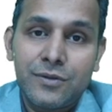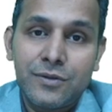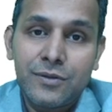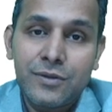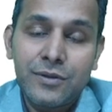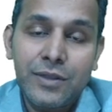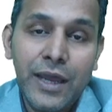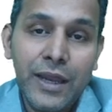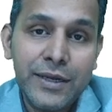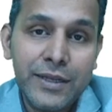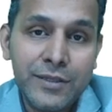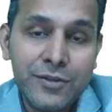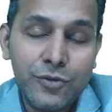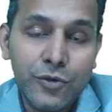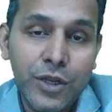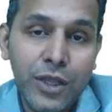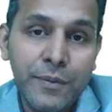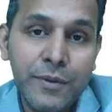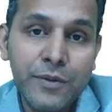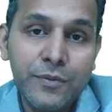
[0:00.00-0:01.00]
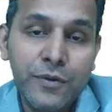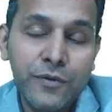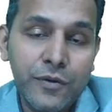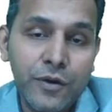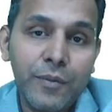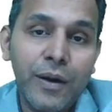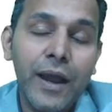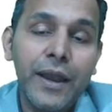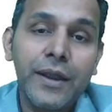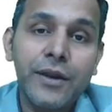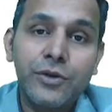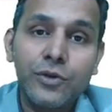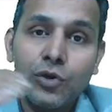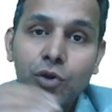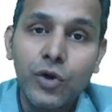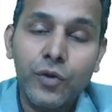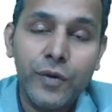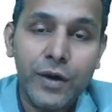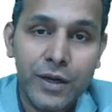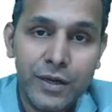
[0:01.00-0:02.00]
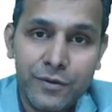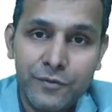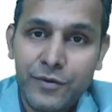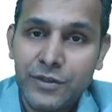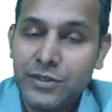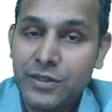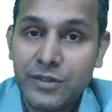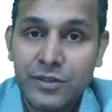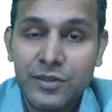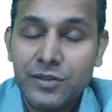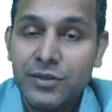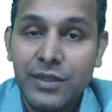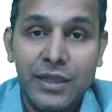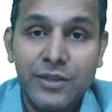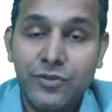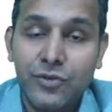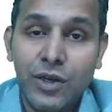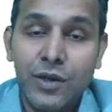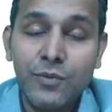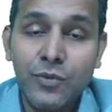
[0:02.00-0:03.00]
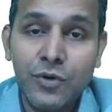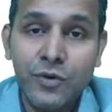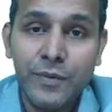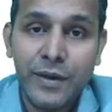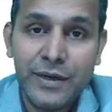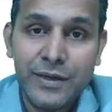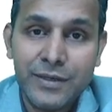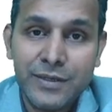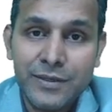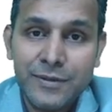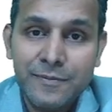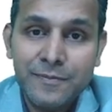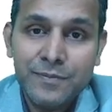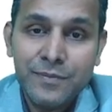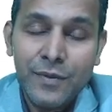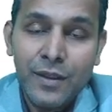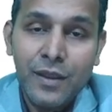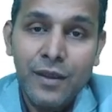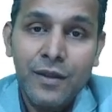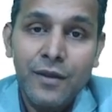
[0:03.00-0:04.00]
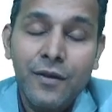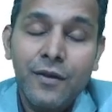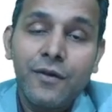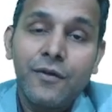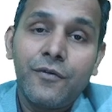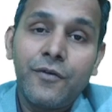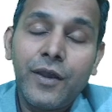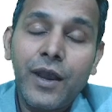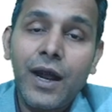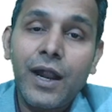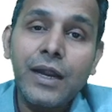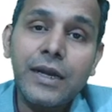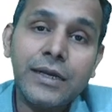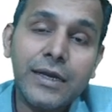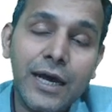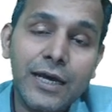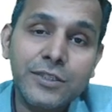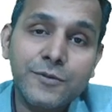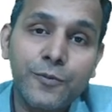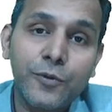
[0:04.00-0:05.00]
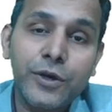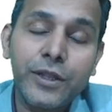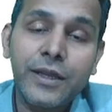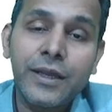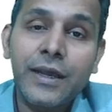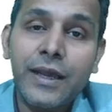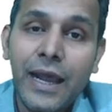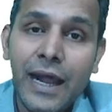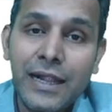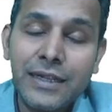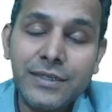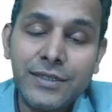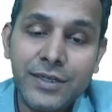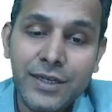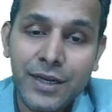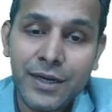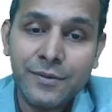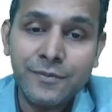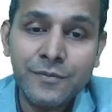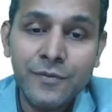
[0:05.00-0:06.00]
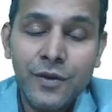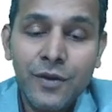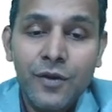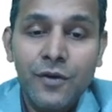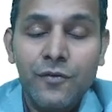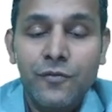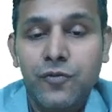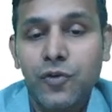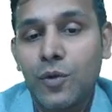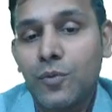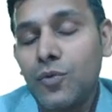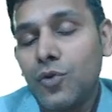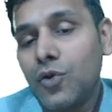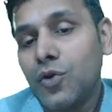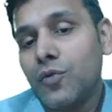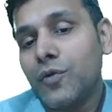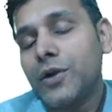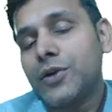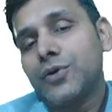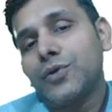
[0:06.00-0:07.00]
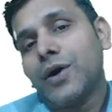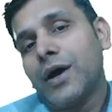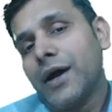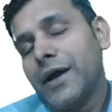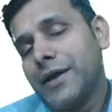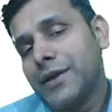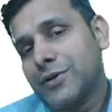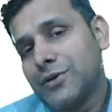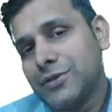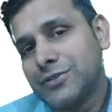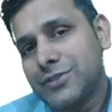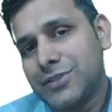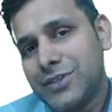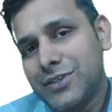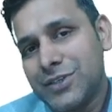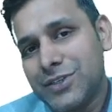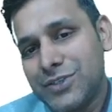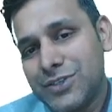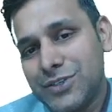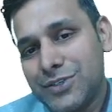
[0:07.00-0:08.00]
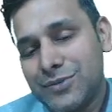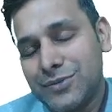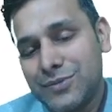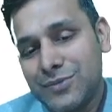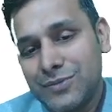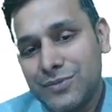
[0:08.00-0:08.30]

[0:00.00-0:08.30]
that is sodium is moving from higher to lower, which is natural movement, we are transporting calcium from lower to higher concentration.